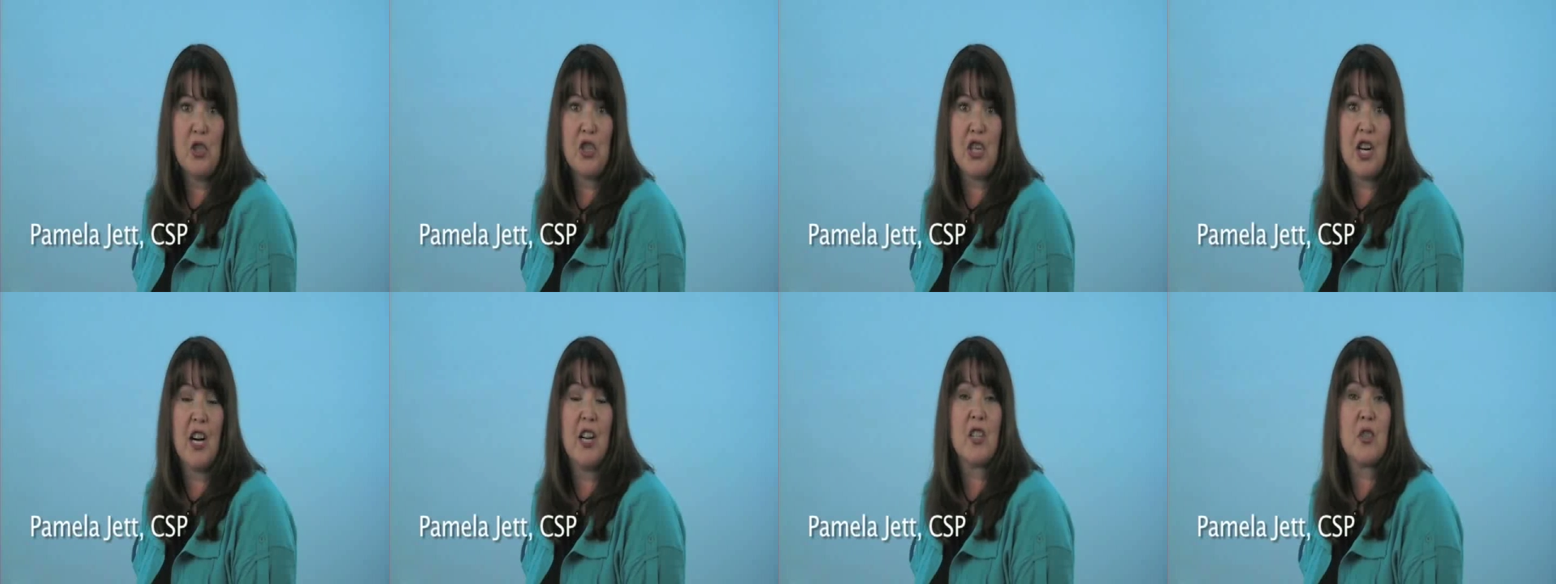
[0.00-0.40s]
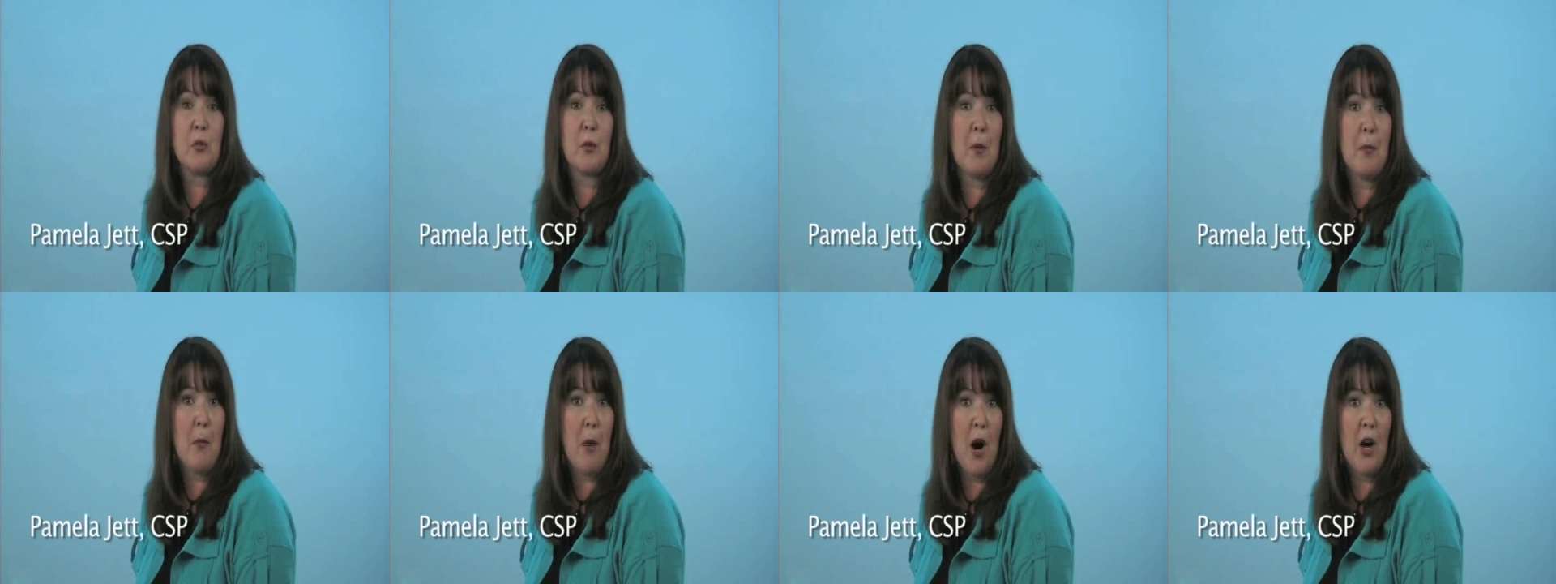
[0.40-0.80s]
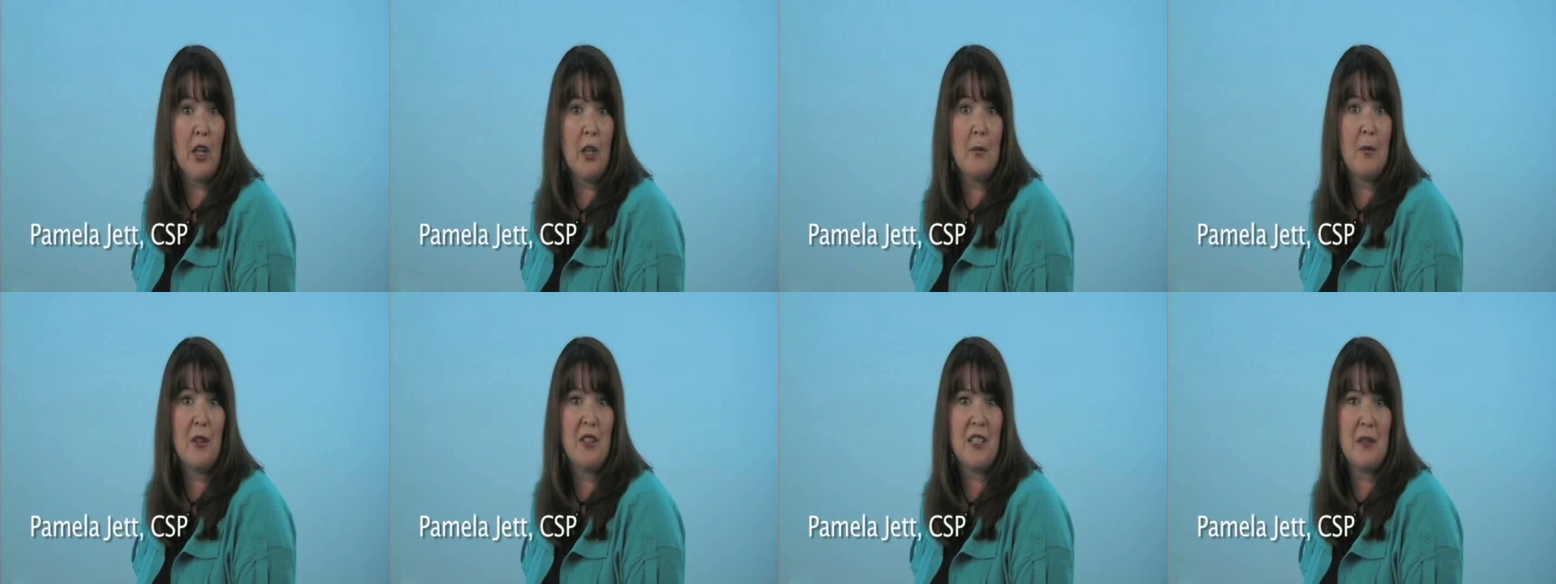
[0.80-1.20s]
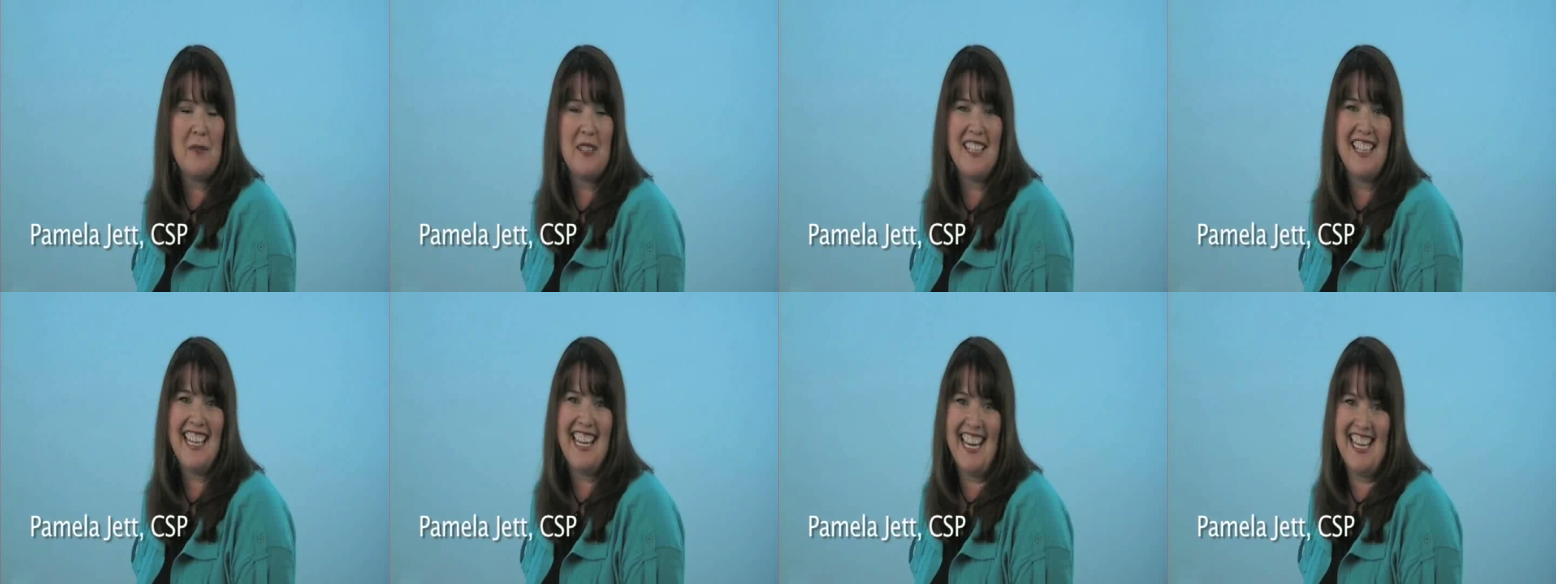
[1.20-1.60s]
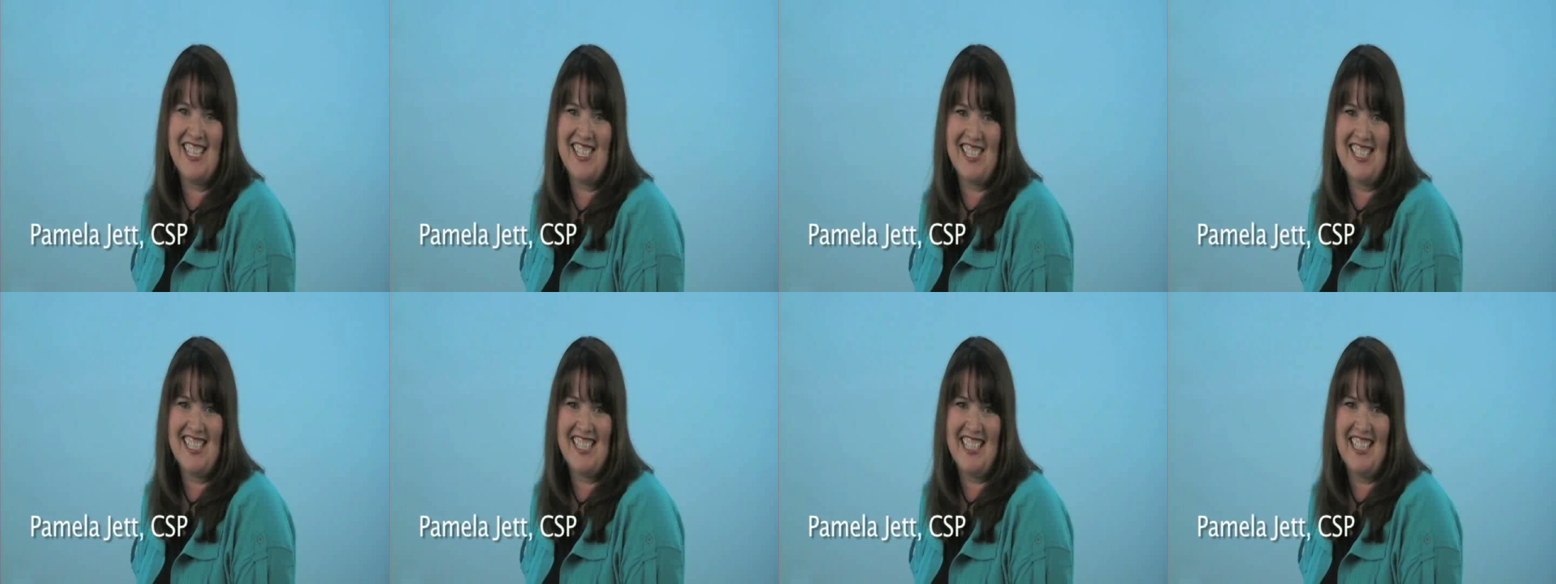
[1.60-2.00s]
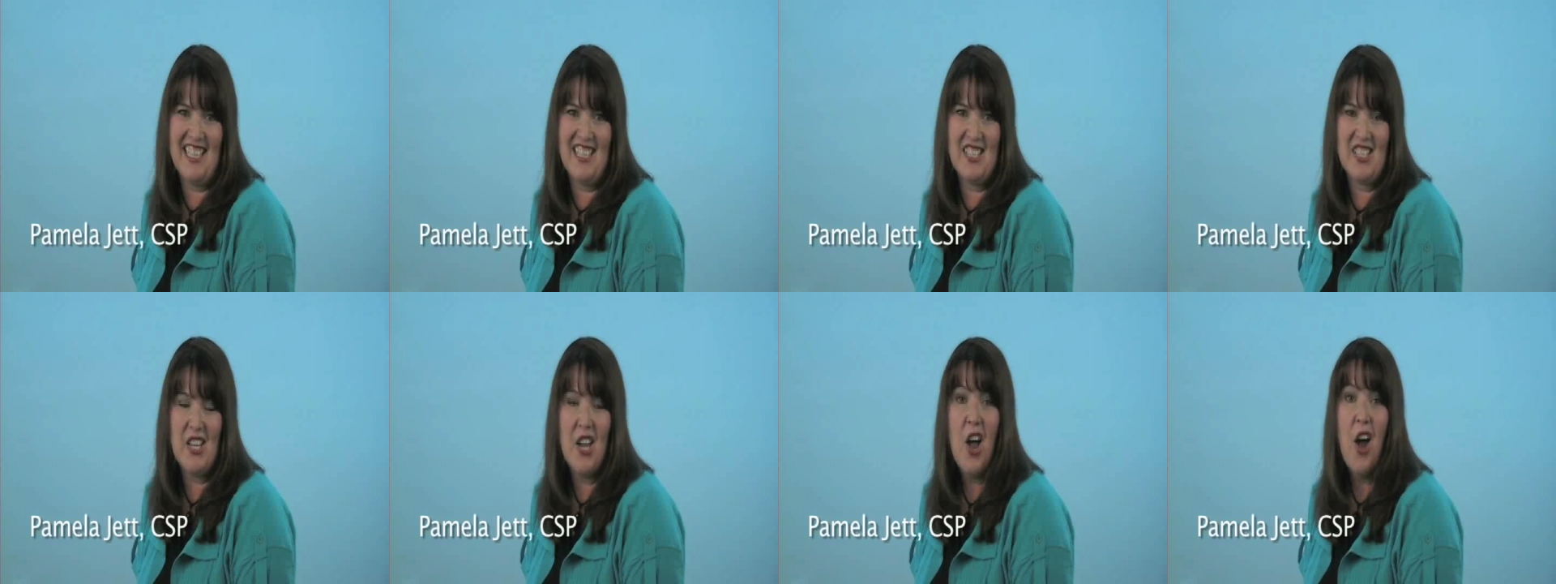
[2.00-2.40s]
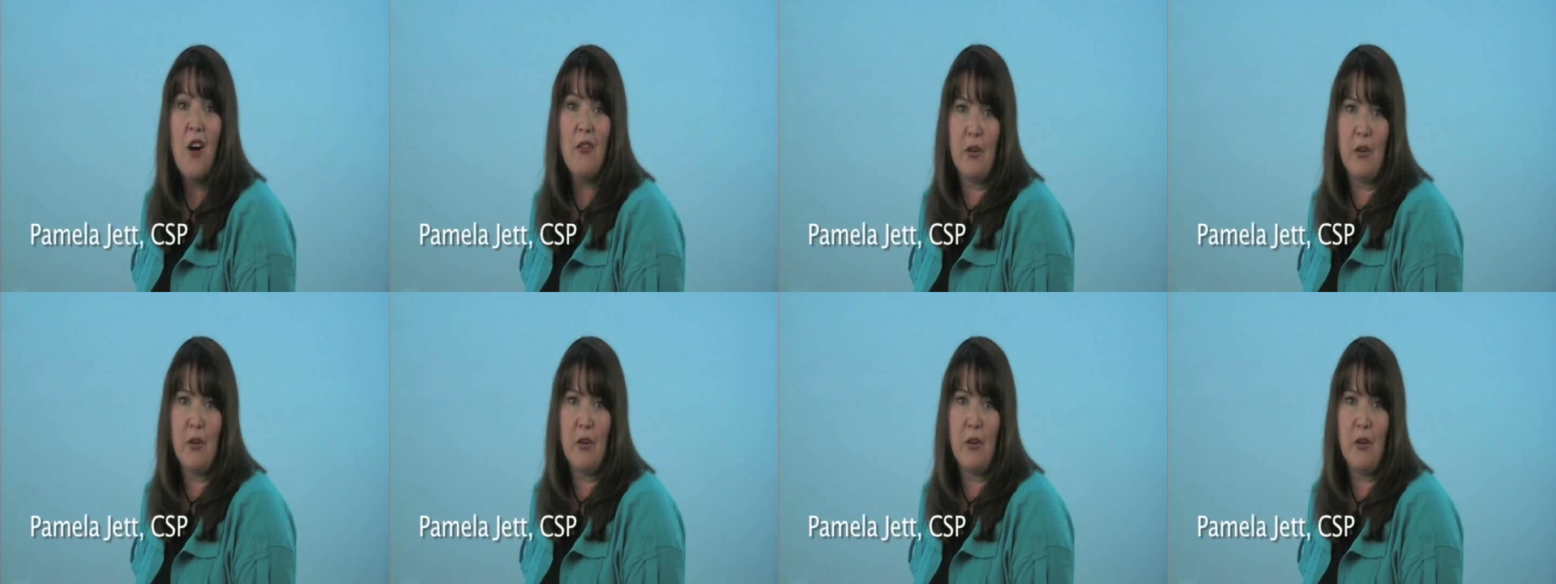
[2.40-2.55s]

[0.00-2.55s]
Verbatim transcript: shares remarkable communication skills